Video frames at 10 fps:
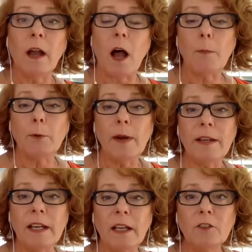
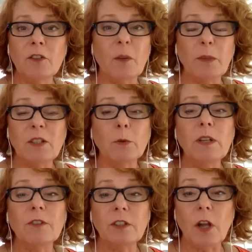operating under that we don't
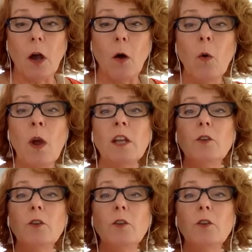even know.